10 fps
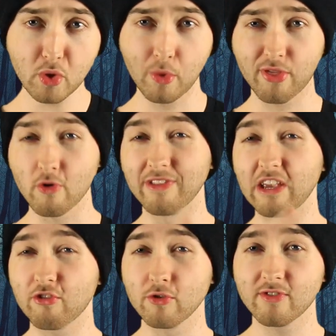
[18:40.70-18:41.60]
with her
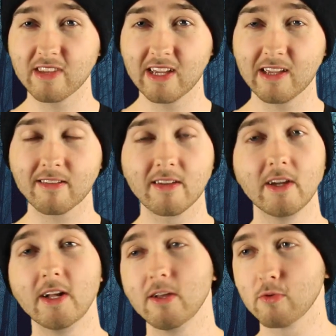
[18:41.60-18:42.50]
initials in it,
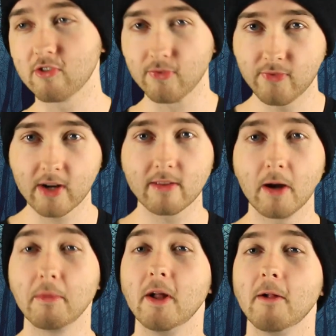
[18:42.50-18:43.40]
which is fucked
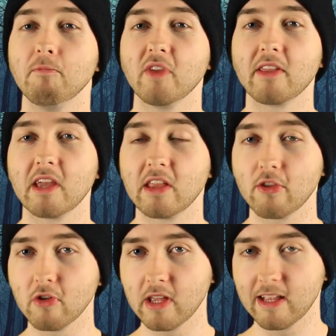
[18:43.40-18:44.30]
up. And then
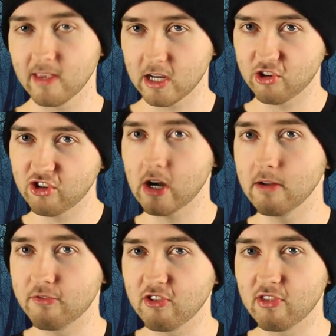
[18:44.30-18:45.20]
it's, like, a shot
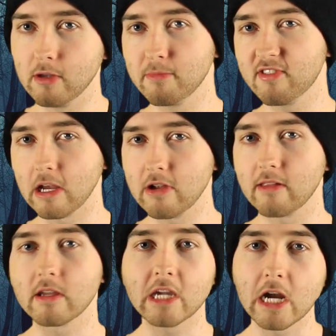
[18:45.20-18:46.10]
of just them staring
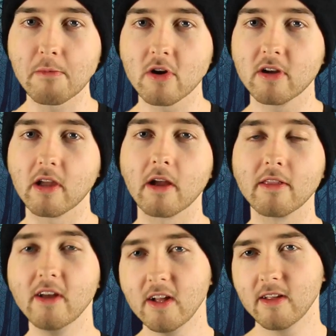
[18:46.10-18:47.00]
at the camera,
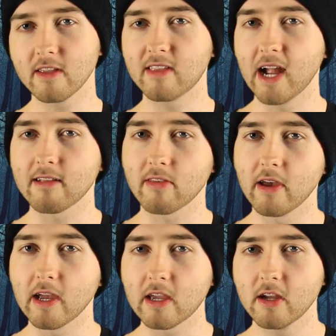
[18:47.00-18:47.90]
and the dad's
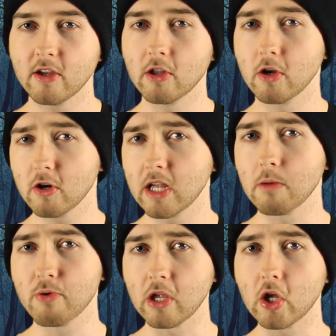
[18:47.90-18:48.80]
like, you know, you're getting
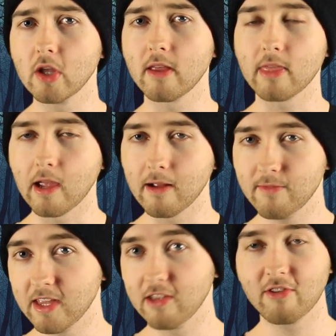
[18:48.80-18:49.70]
pretty good at that.
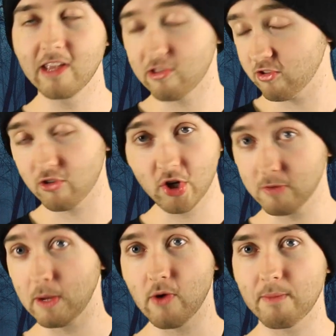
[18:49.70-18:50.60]
And it just took
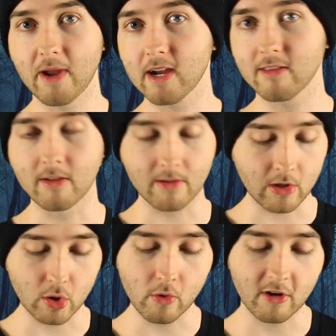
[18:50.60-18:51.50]
me right back to
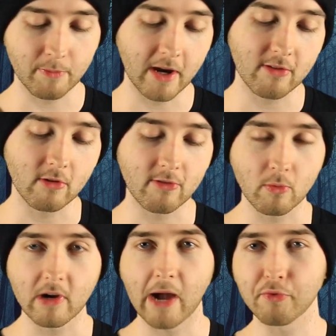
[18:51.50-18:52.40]
Inglourious Bastards,
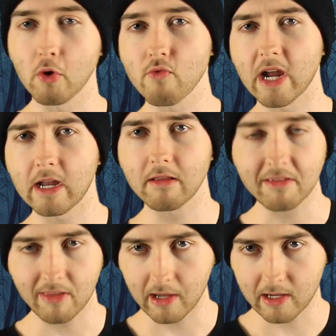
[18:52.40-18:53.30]
where Aldo Rain
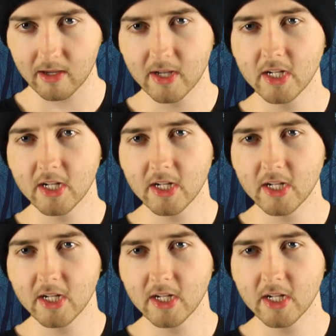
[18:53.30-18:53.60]
is like,